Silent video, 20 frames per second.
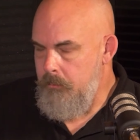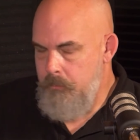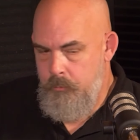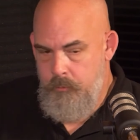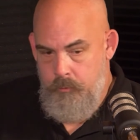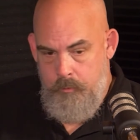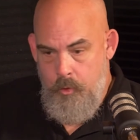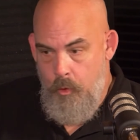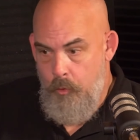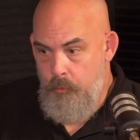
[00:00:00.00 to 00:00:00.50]

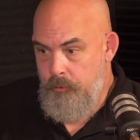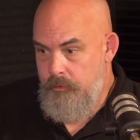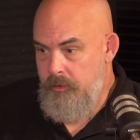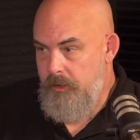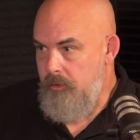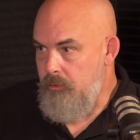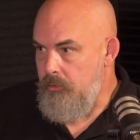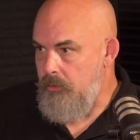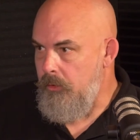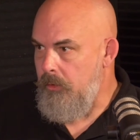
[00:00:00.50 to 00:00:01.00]
got the
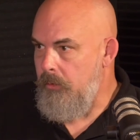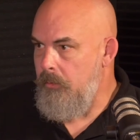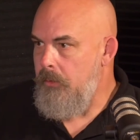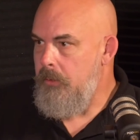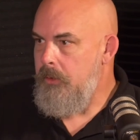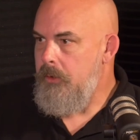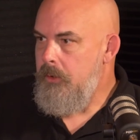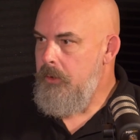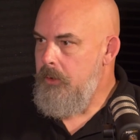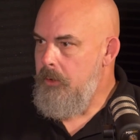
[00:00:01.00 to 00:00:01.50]
T-shirt,
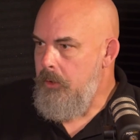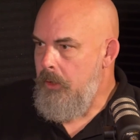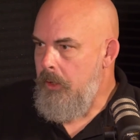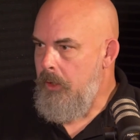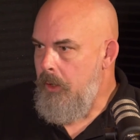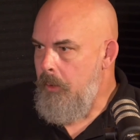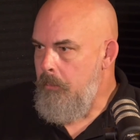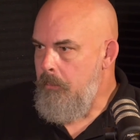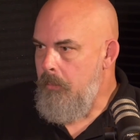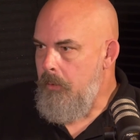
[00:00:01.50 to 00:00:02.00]

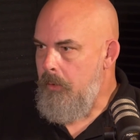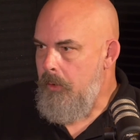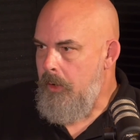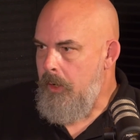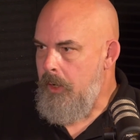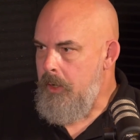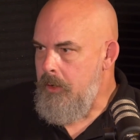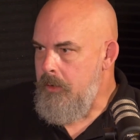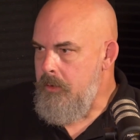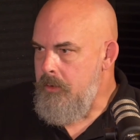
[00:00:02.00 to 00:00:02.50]

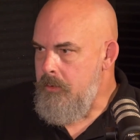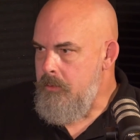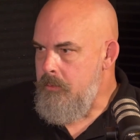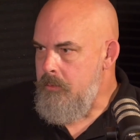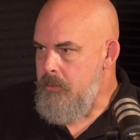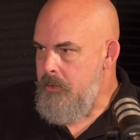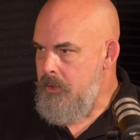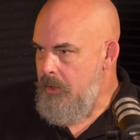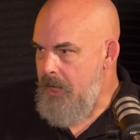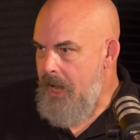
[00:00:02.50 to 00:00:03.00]
and
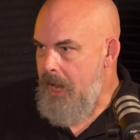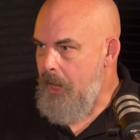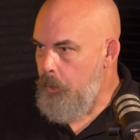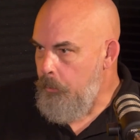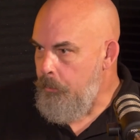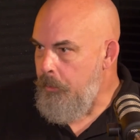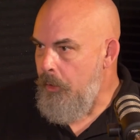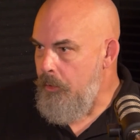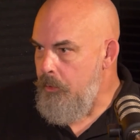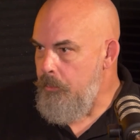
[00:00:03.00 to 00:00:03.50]
can
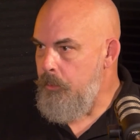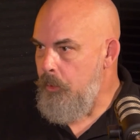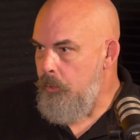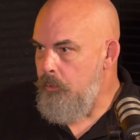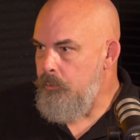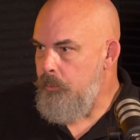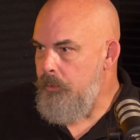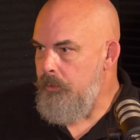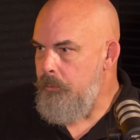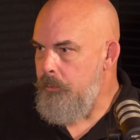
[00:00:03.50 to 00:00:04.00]
help other
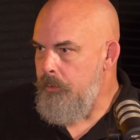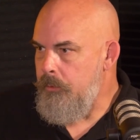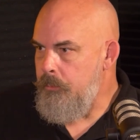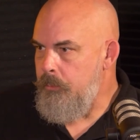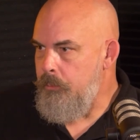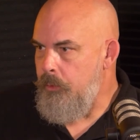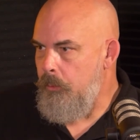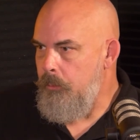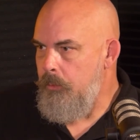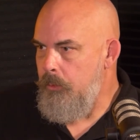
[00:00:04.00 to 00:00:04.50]
blokes with
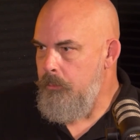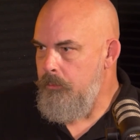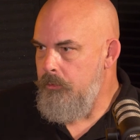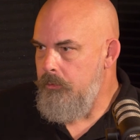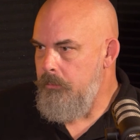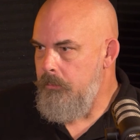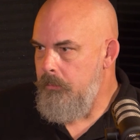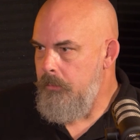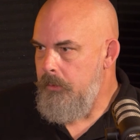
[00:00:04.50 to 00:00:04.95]
problems.